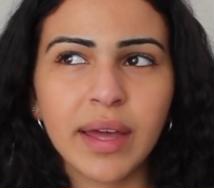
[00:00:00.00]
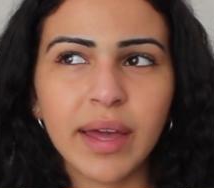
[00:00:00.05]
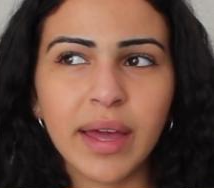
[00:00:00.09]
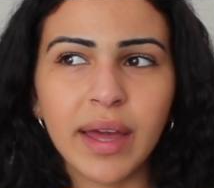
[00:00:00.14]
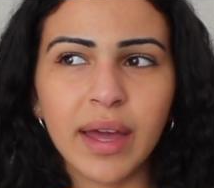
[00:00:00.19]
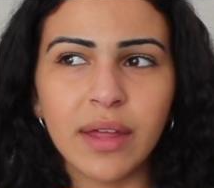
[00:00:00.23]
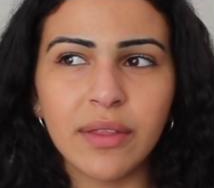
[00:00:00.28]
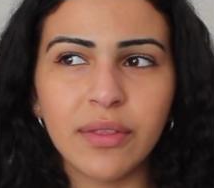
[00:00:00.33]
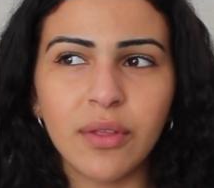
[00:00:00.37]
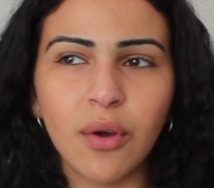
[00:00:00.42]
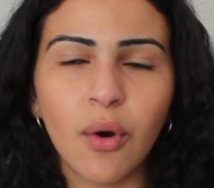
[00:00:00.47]

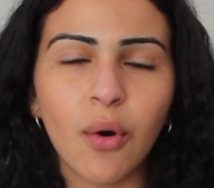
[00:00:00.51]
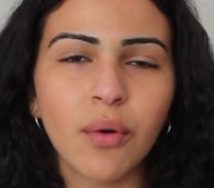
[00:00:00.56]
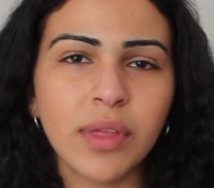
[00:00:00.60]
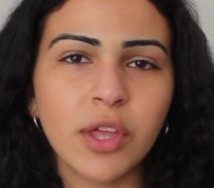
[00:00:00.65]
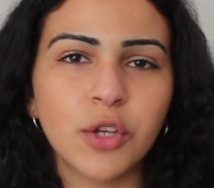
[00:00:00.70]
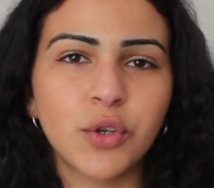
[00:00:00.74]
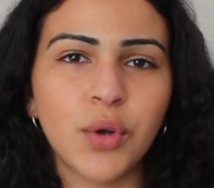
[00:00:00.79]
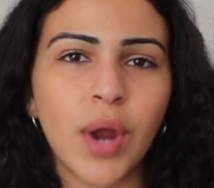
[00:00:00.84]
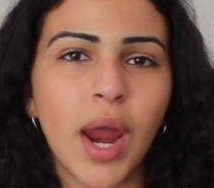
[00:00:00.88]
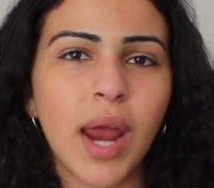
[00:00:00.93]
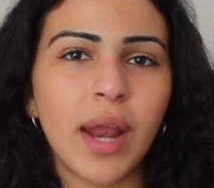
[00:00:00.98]
And the
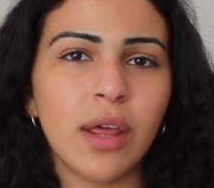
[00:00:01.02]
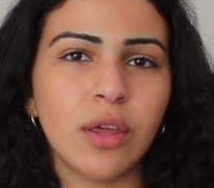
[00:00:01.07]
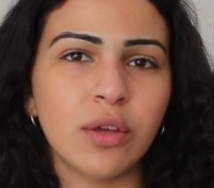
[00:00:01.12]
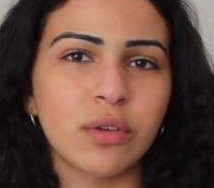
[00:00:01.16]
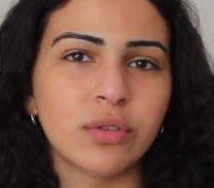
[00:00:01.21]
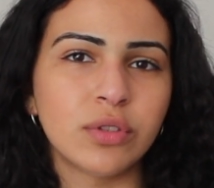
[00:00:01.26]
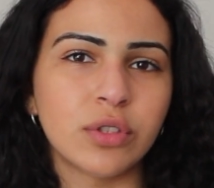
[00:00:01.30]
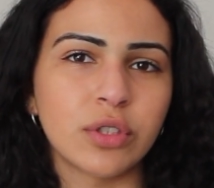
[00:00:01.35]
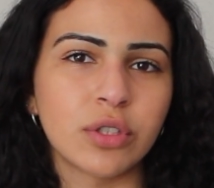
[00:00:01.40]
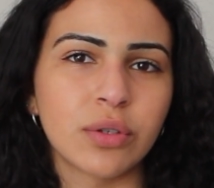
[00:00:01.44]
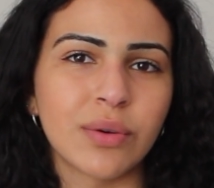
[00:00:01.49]
only training
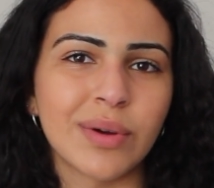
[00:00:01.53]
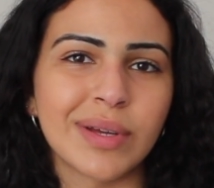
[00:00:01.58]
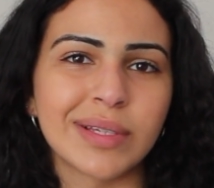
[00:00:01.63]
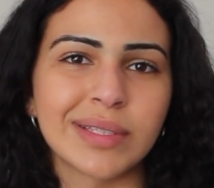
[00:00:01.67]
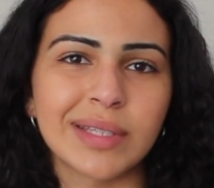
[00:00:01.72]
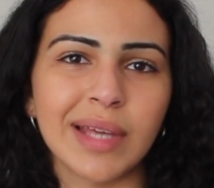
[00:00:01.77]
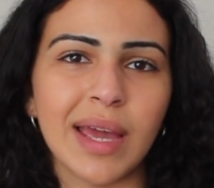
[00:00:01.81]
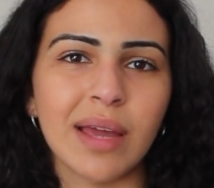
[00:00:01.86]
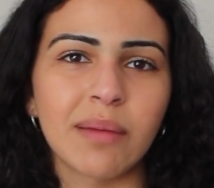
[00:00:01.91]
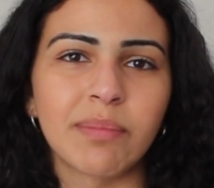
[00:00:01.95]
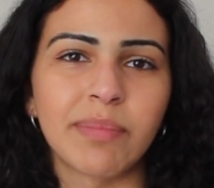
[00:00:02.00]
you do is
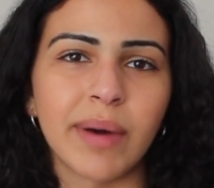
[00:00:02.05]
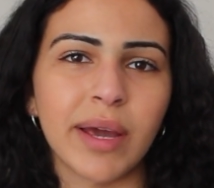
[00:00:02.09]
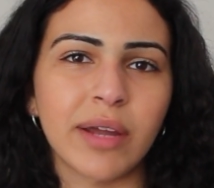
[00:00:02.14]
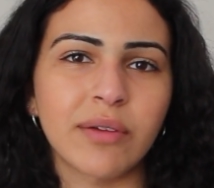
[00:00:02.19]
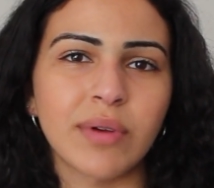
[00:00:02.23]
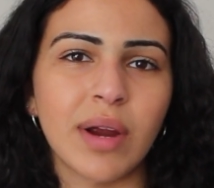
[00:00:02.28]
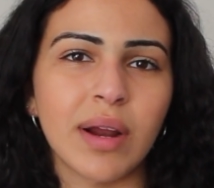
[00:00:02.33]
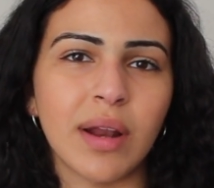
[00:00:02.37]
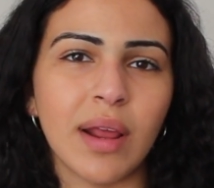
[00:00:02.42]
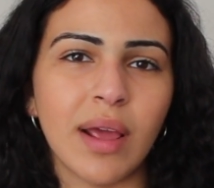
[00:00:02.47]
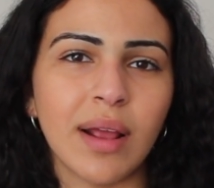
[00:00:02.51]
like bike
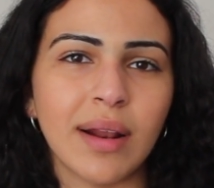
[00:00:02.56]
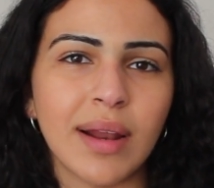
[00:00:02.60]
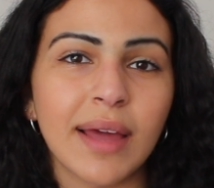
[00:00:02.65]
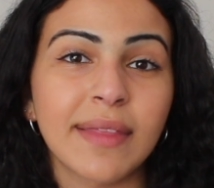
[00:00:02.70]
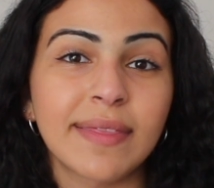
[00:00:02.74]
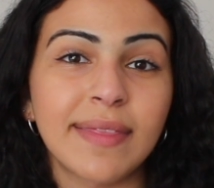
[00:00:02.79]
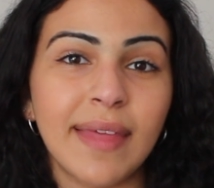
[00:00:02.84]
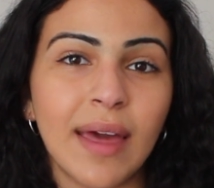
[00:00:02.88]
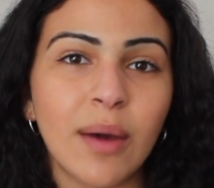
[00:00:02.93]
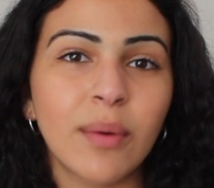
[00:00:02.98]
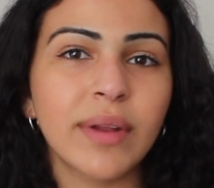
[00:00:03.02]
riding.
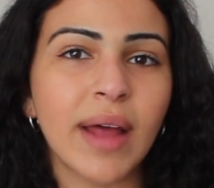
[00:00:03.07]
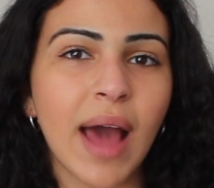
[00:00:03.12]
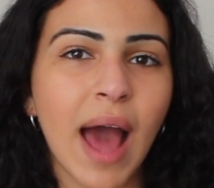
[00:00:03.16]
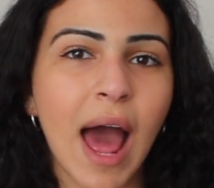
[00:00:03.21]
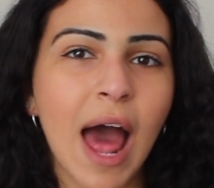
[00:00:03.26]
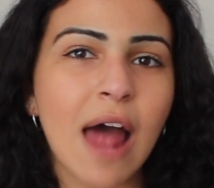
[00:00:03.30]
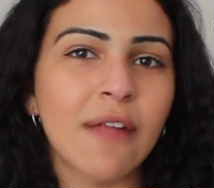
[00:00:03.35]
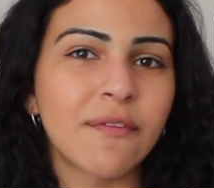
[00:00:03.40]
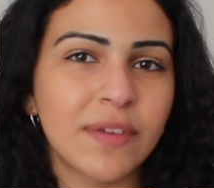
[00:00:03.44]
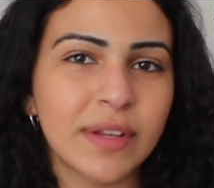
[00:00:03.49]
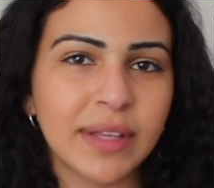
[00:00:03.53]
Like they would
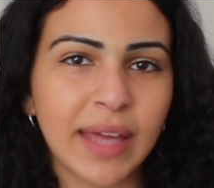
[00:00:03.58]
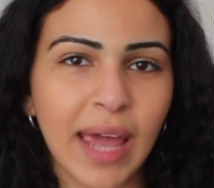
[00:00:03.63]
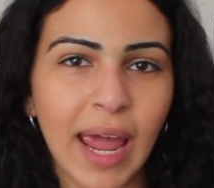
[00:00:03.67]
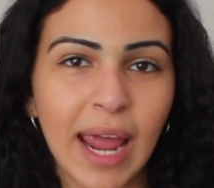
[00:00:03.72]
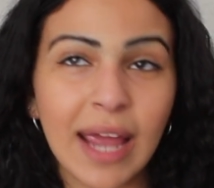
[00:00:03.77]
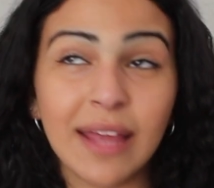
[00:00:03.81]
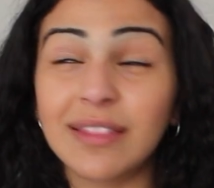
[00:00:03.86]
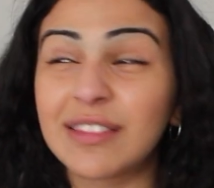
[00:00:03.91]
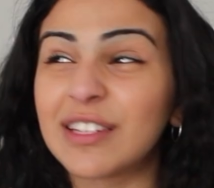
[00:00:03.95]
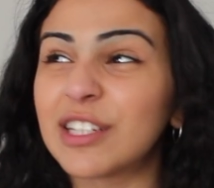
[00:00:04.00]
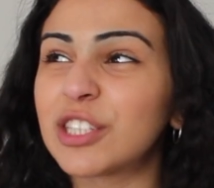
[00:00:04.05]

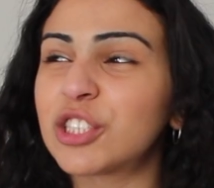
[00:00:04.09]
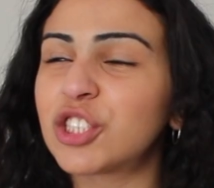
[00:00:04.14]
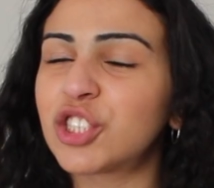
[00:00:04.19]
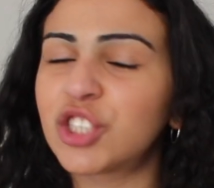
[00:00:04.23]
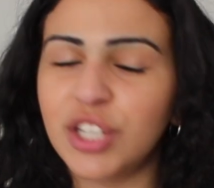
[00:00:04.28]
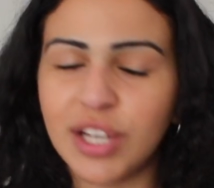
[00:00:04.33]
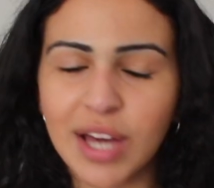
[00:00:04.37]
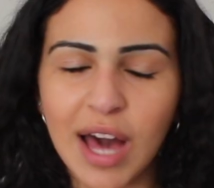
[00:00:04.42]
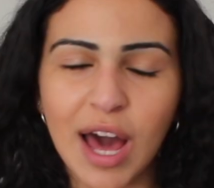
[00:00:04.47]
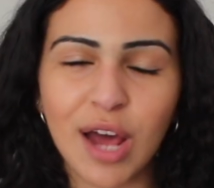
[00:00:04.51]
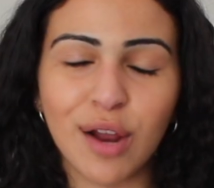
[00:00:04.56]
advocate the
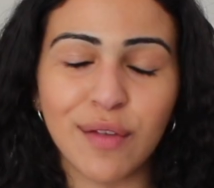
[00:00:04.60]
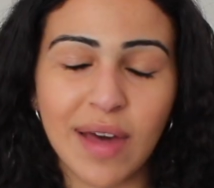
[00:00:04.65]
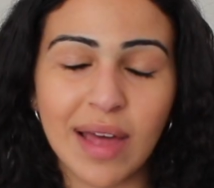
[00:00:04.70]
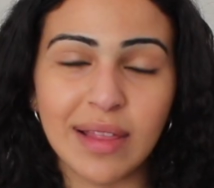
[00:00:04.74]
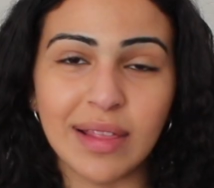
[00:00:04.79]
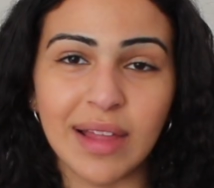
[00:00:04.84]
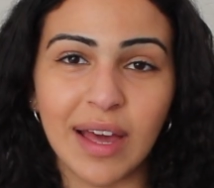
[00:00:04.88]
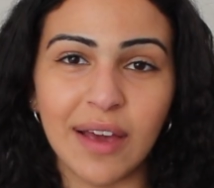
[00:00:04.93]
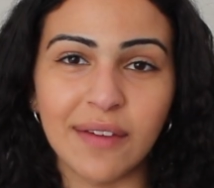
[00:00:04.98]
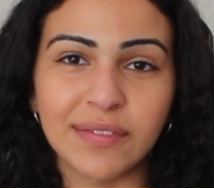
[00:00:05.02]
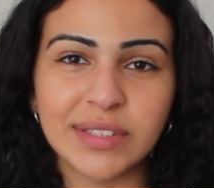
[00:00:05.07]
shit out of
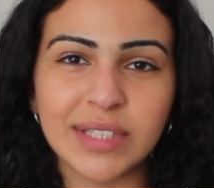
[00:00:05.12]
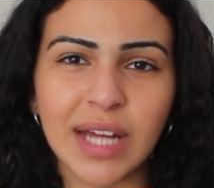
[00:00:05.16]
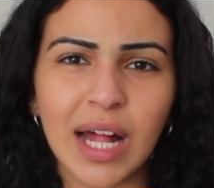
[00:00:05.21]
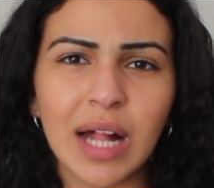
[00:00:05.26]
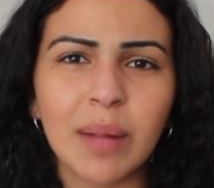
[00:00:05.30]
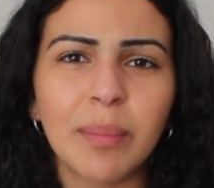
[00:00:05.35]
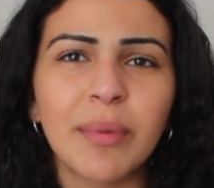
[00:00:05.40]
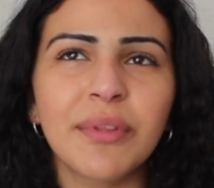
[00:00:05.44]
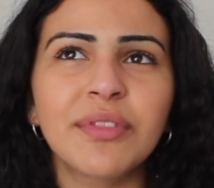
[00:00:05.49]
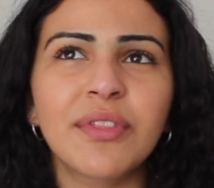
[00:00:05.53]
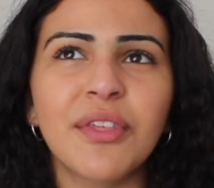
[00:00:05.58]
that
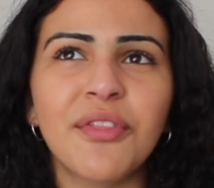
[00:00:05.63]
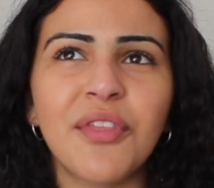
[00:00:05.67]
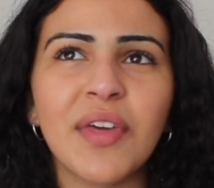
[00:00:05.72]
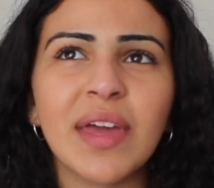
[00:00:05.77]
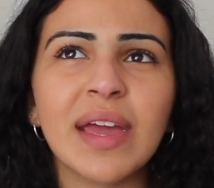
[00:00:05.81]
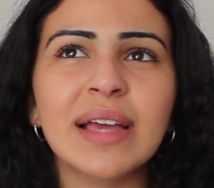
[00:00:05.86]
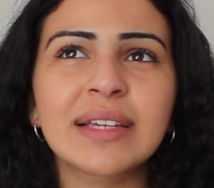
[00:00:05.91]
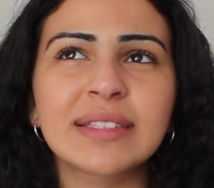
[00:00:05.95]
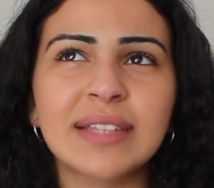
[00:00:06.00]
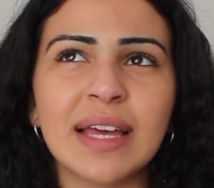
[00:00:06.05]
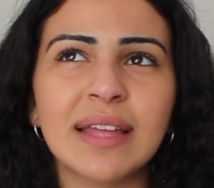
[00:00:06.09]
lifestyle. But the
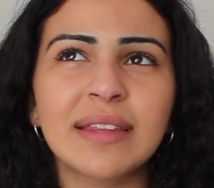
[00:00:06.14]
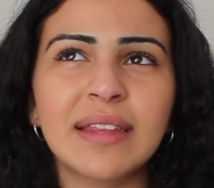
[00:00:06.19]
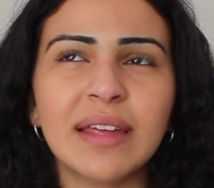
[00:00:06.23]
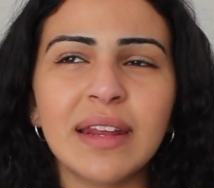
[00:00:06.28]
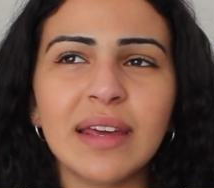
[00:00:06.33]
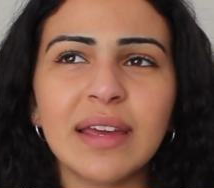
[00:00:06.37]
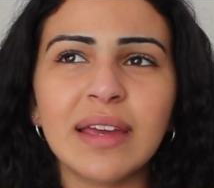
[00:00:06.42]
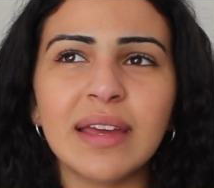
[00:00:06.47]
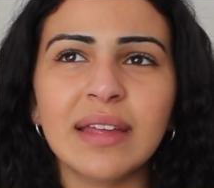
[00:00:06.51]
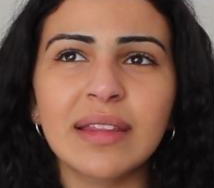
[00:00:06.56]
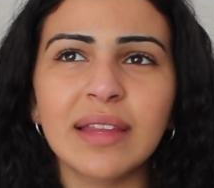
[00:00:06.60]
thing is they did
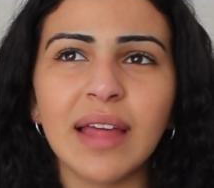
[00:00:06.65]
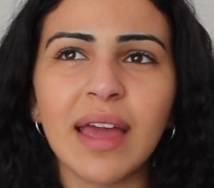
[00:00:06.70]
it